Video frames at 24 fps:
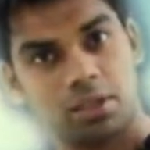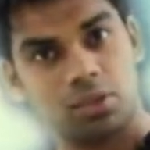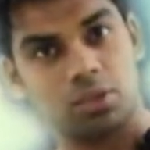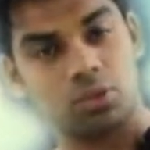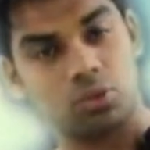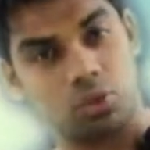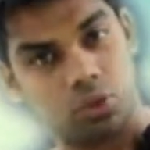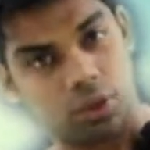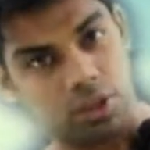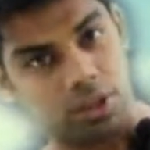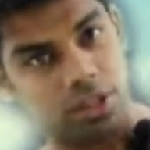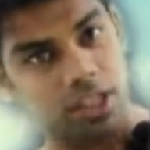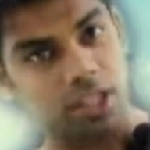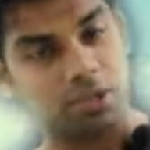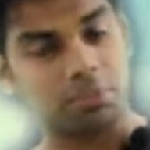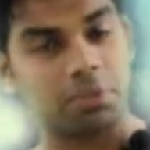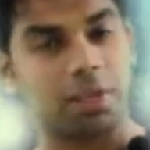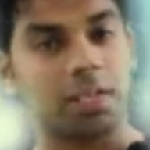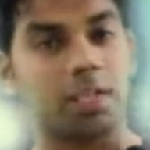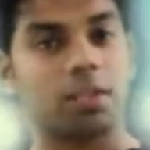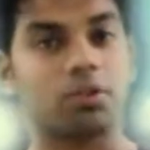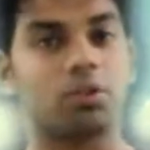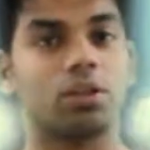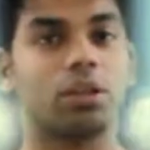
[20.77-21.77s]
So in this
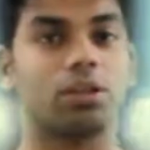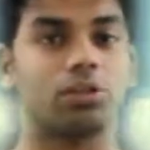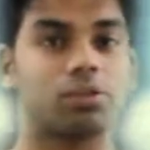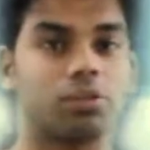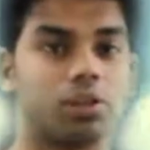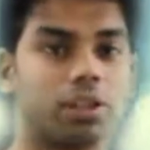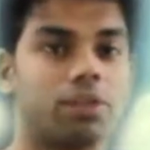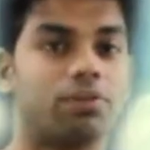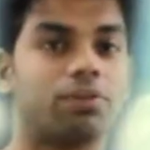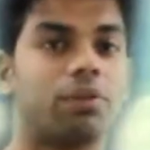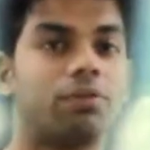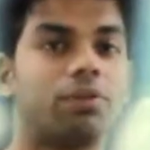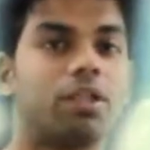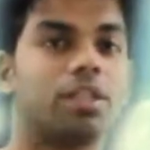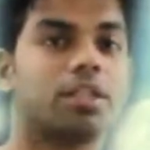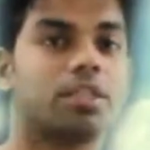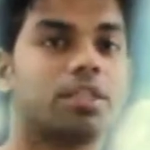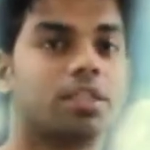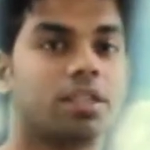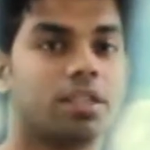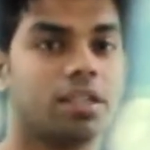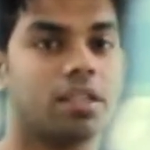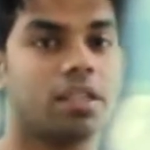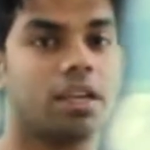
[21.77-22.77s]
particular unit, we will
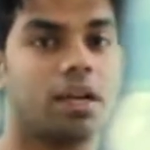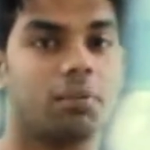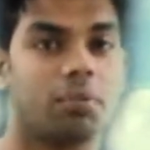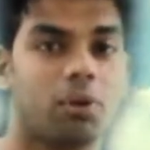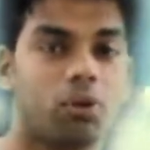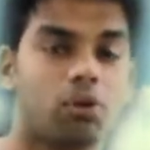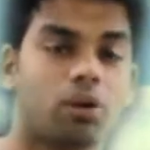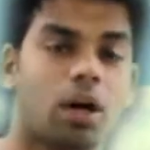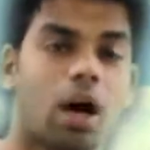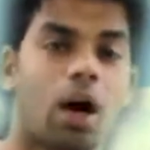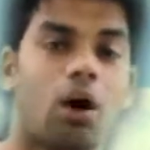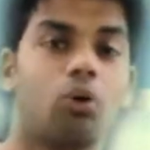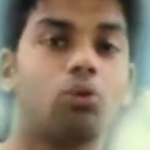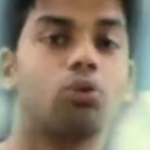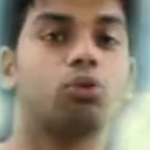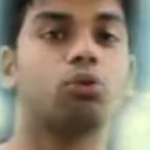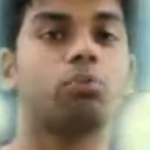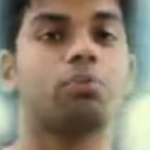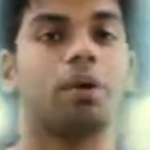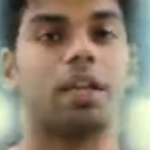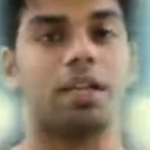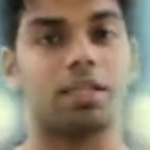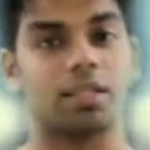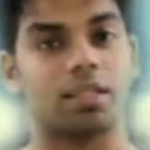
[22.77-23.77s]
study about how to
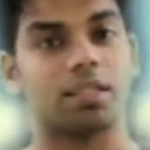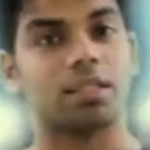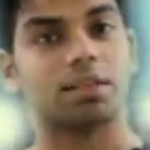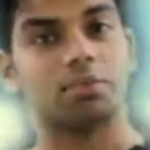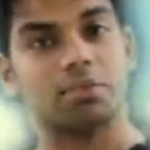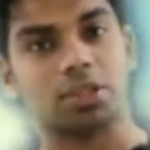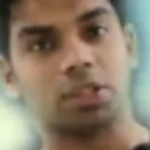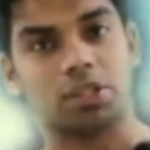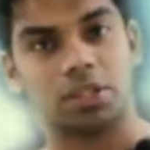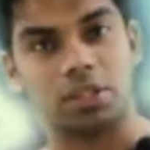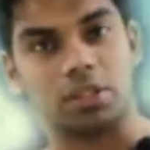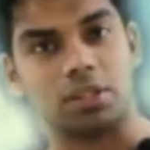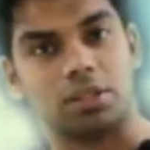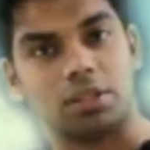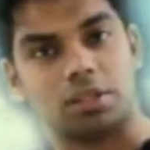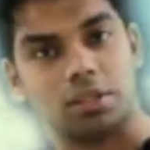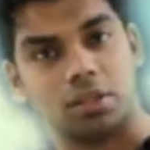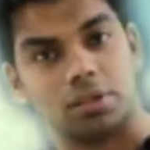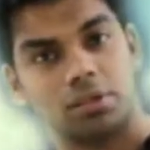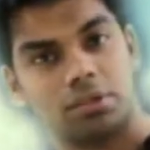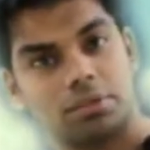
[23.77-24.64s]
balance a machine,